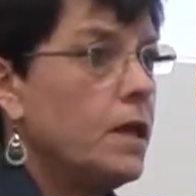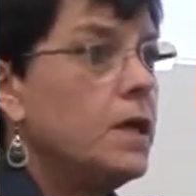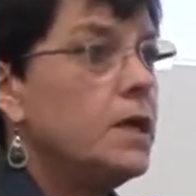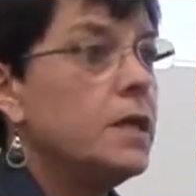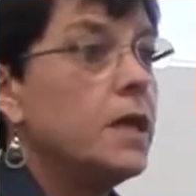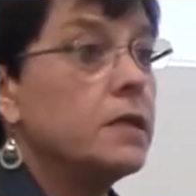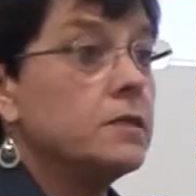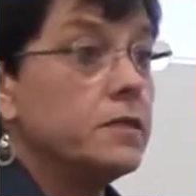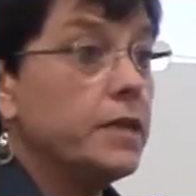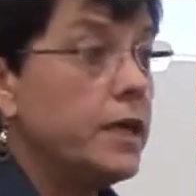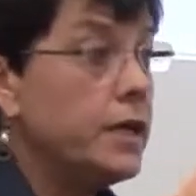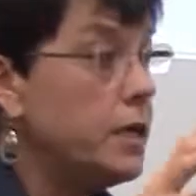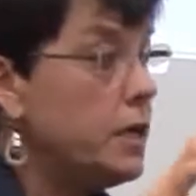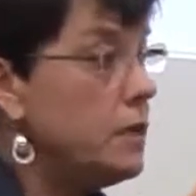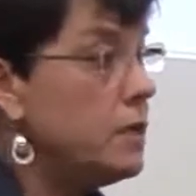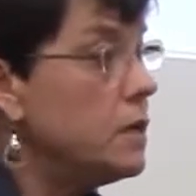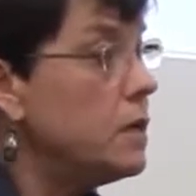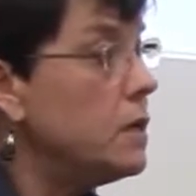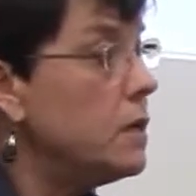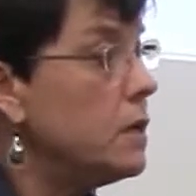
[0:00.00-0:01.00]
Yes,
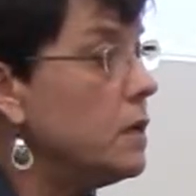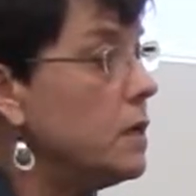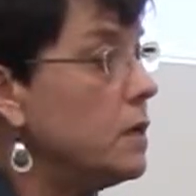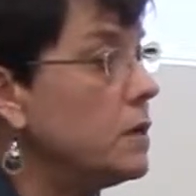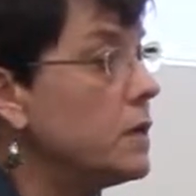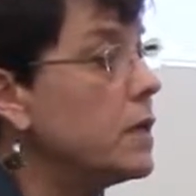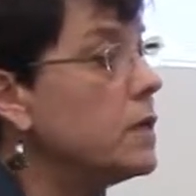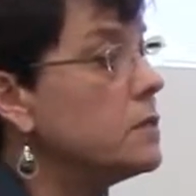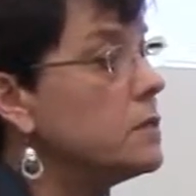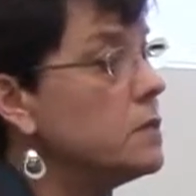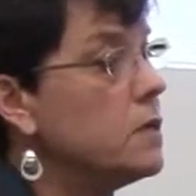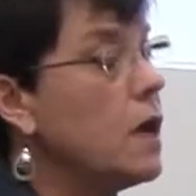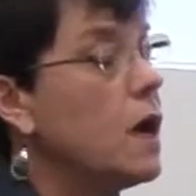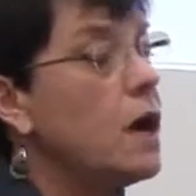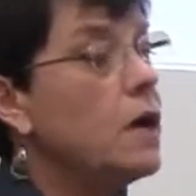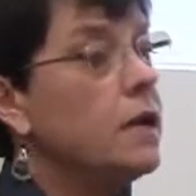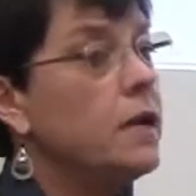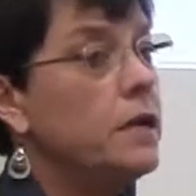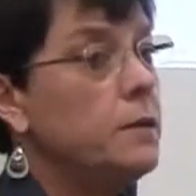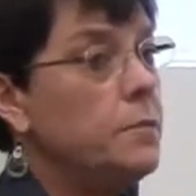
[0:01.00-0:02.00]
anything that is
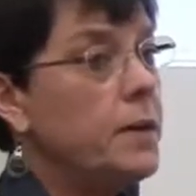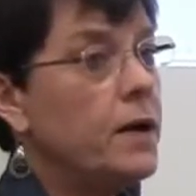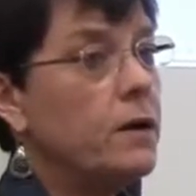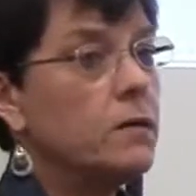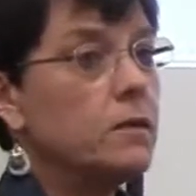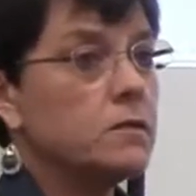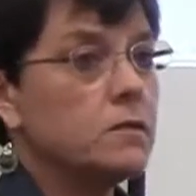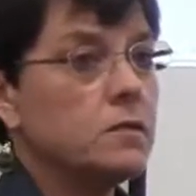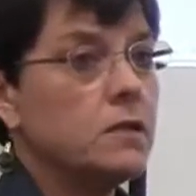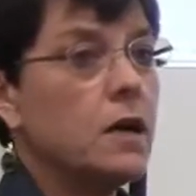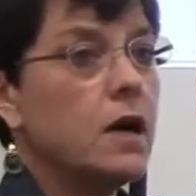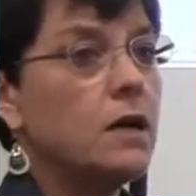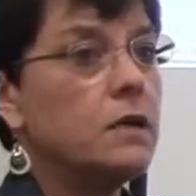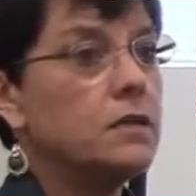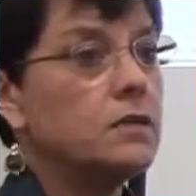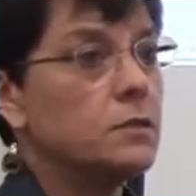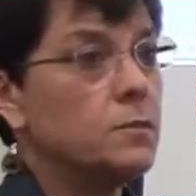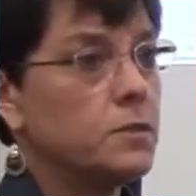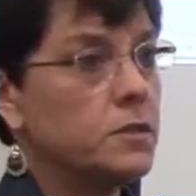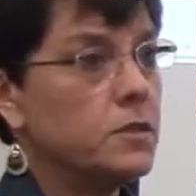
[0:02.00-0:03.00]
not, any power that's not
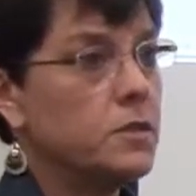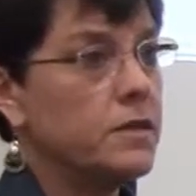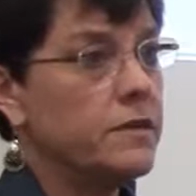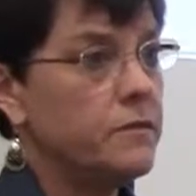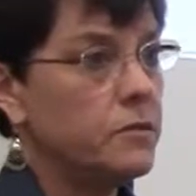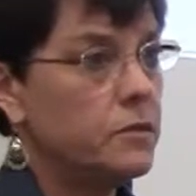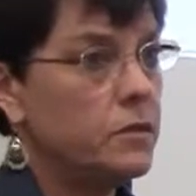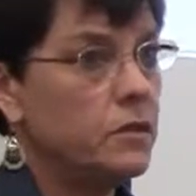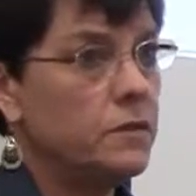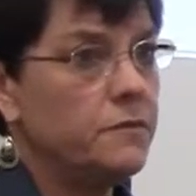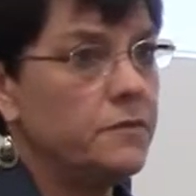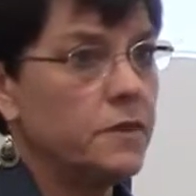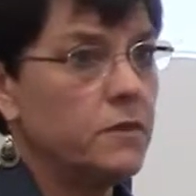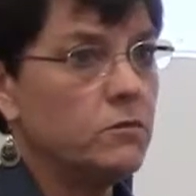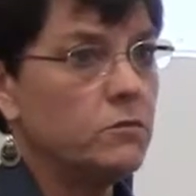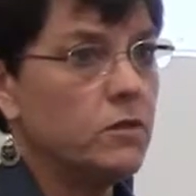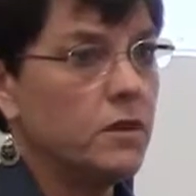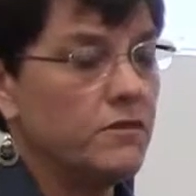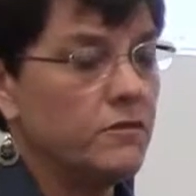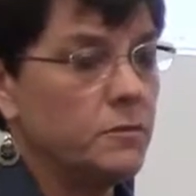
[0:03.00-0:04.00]
expressly given to the
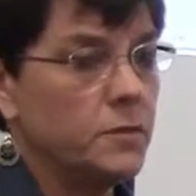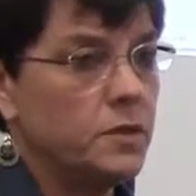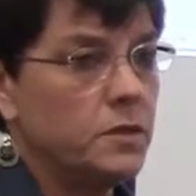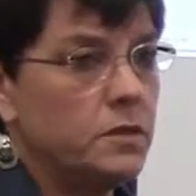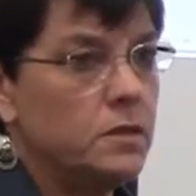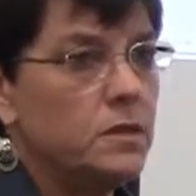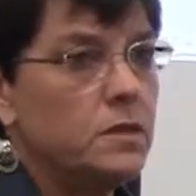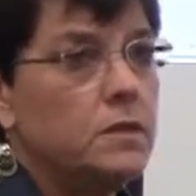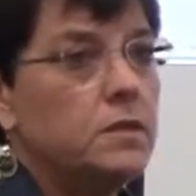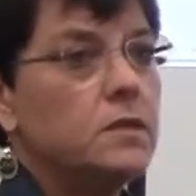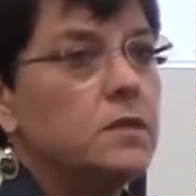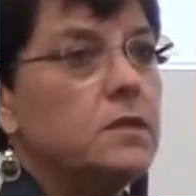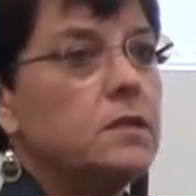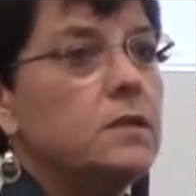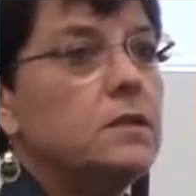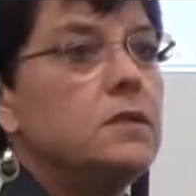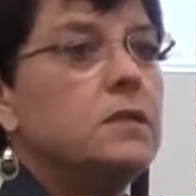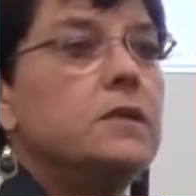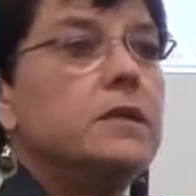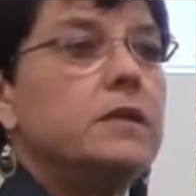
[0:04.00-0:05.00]
federal government
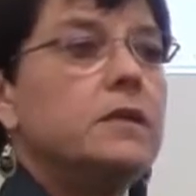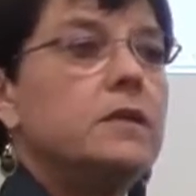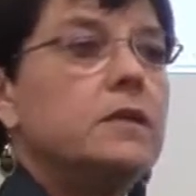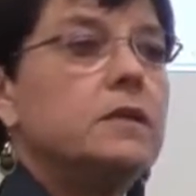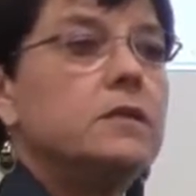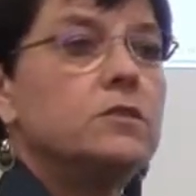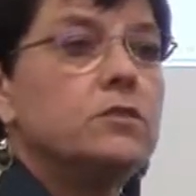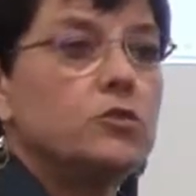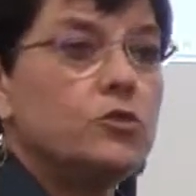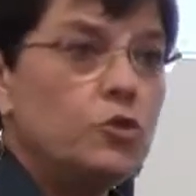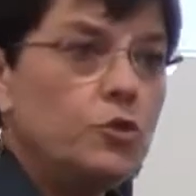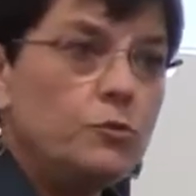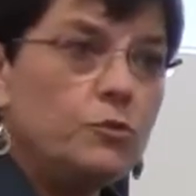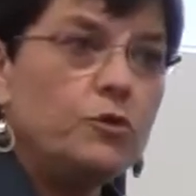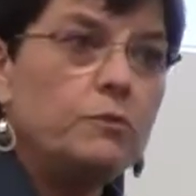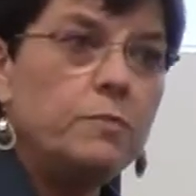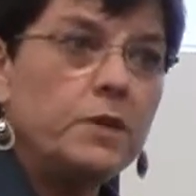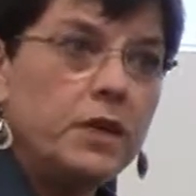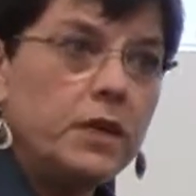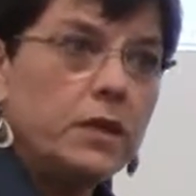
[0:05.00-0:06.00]
is assumed to
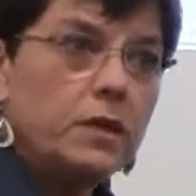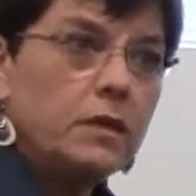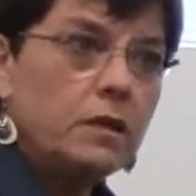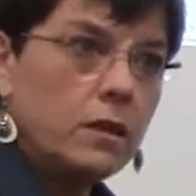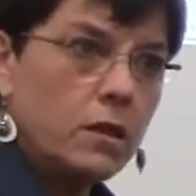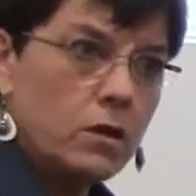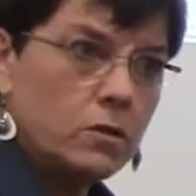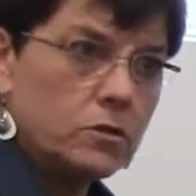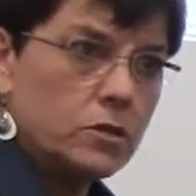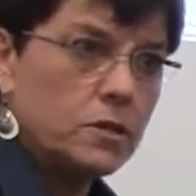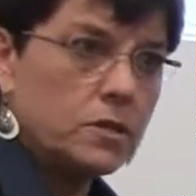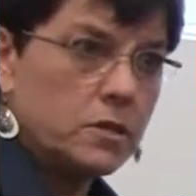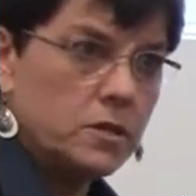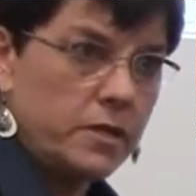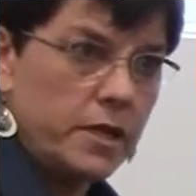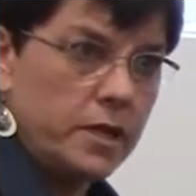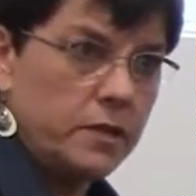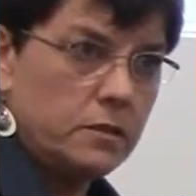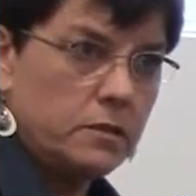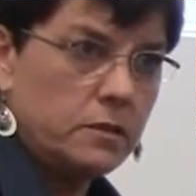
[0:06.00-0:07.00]
belong to the
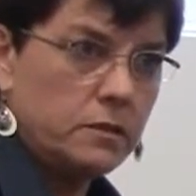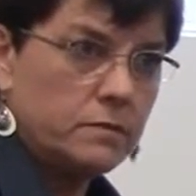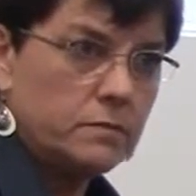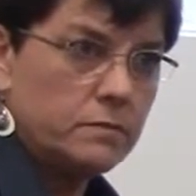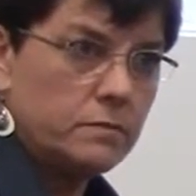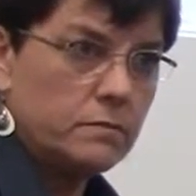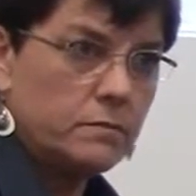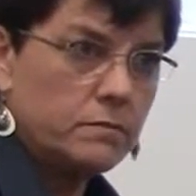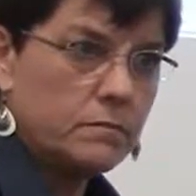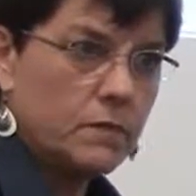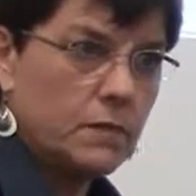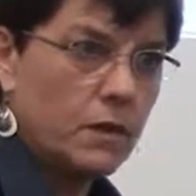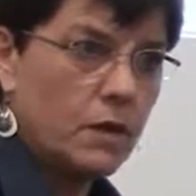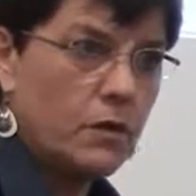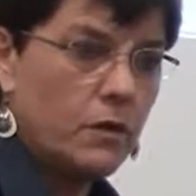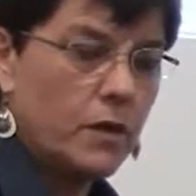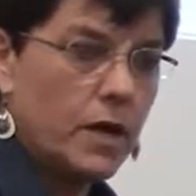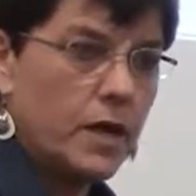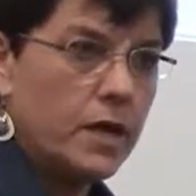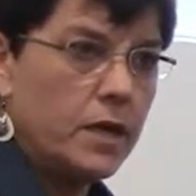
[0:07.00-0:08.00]
states.
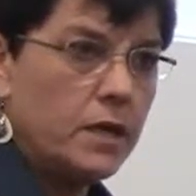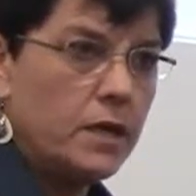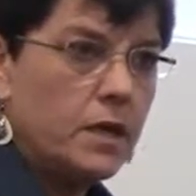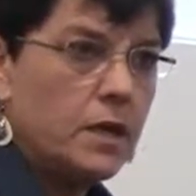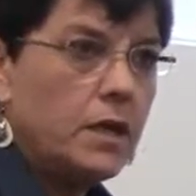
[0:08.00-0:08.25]
Okay?